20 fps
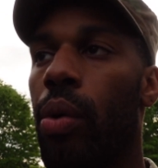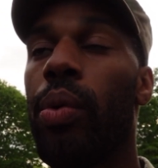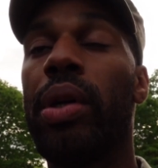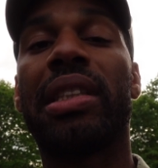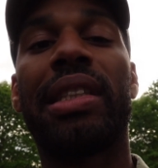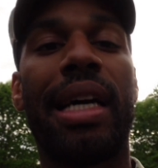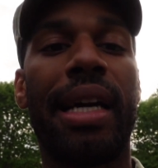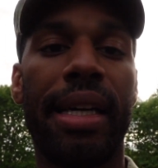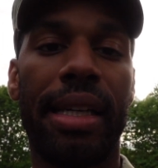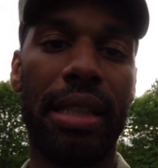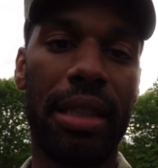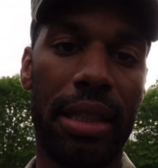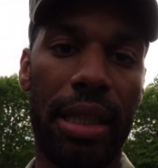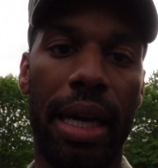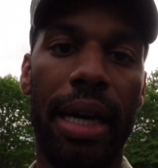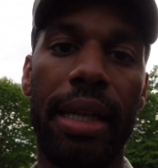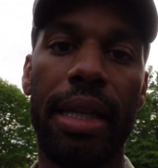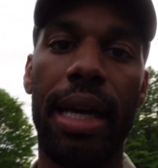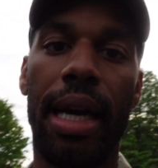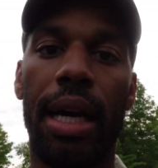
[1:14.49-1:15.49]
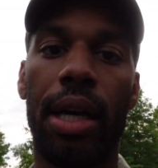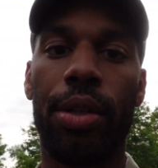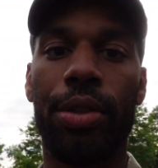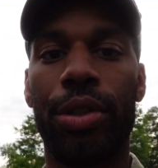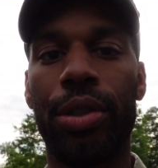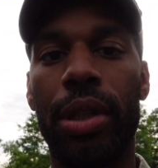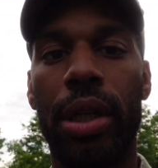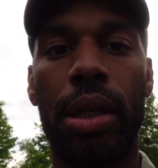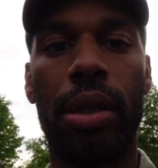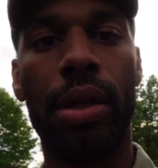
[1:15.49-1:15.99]
Once I get inside the house,
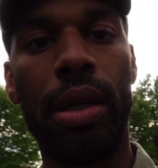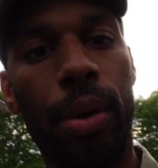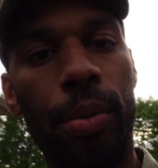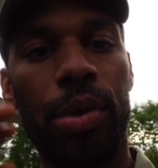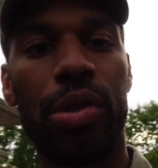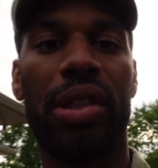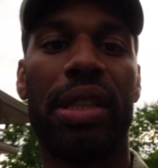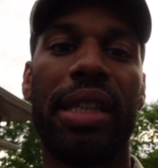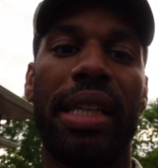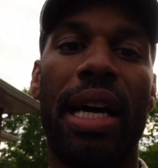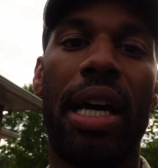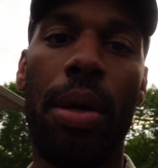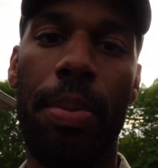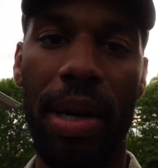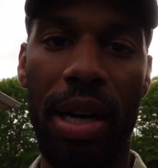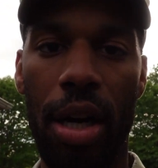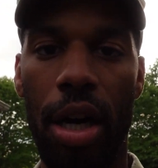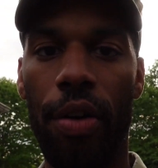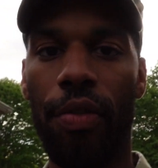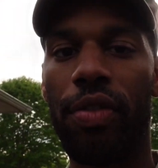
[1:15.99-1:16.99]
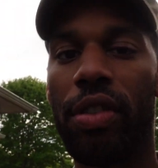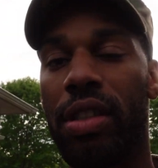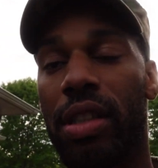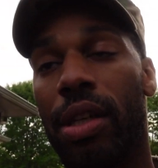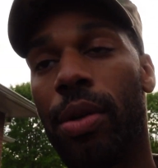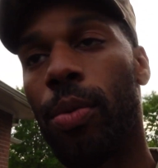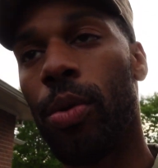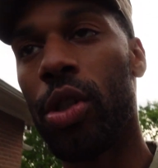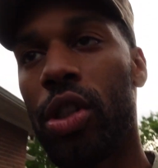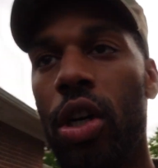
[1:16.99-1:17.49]
you know, we'll sit down in my office and
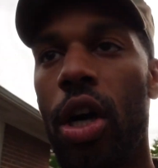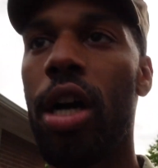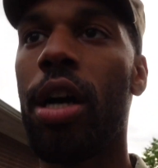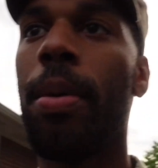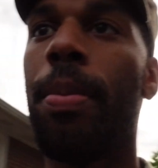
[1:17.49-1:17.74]
then we'll talk